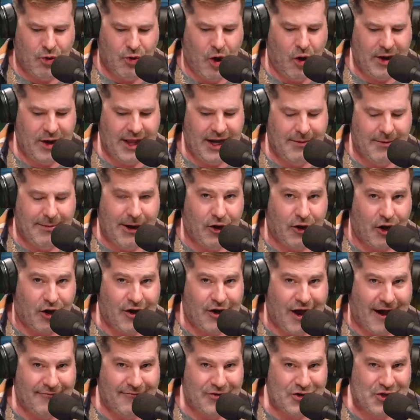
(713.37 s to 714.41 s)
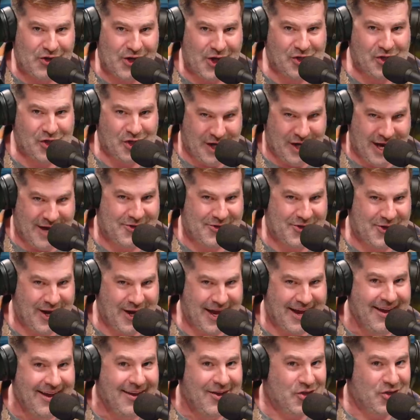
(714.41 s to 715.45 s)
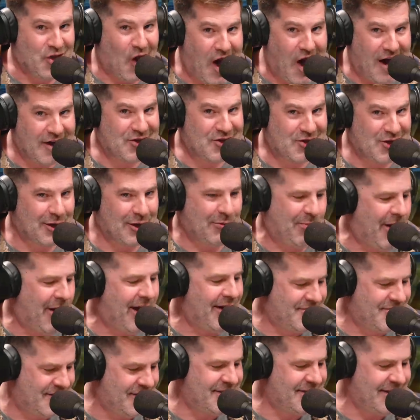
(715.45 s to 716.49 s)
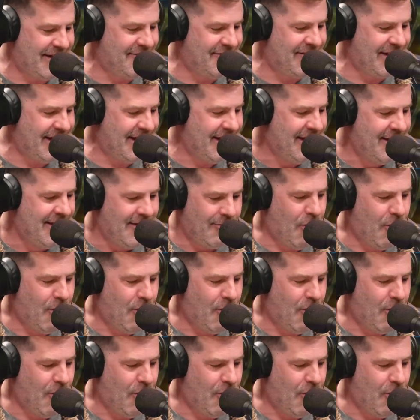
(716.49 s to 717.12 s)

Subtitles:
who wrote in about our conversation yesterday. Toxic positivity.